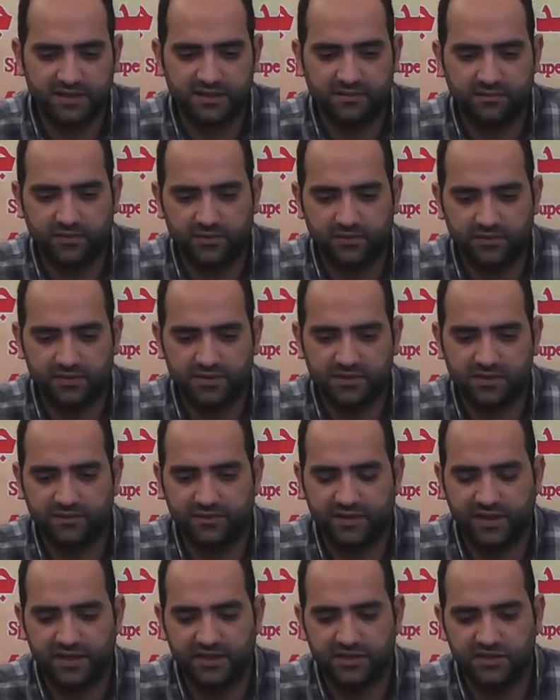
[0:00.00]
the bonds
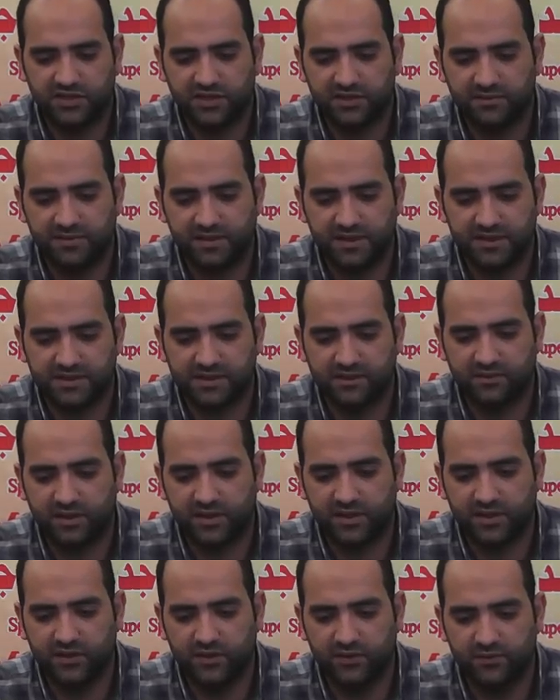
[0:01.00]
of kinship is the
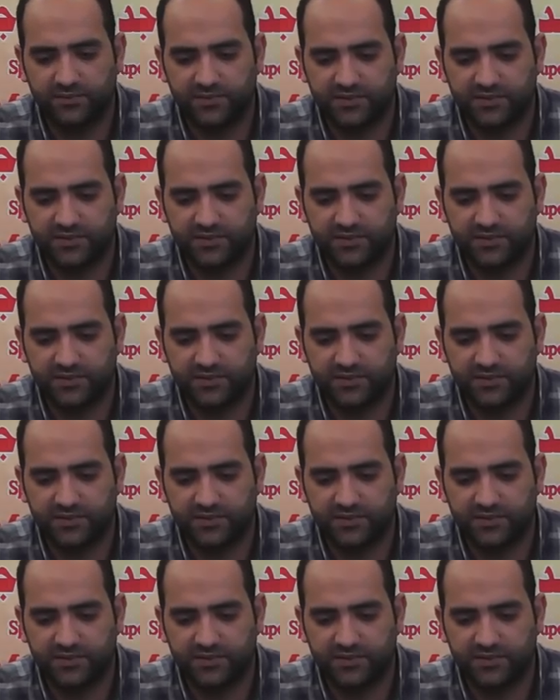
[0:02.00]
one who